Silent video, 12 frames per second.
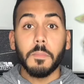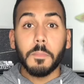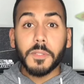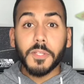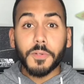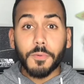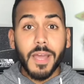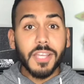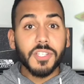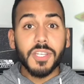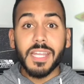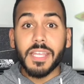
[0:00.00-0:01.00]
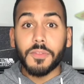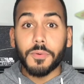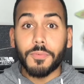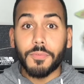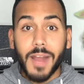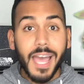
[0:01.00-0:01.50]
But the direction and the
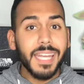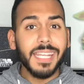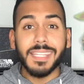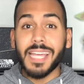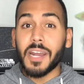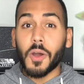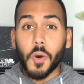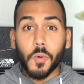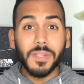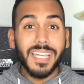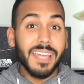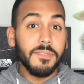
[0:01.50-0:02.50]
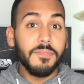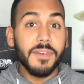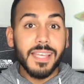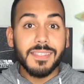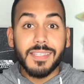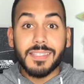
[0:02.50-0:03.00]
writing not only
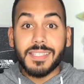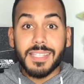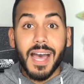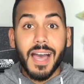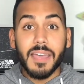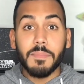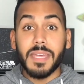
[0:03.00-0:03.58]
invests its time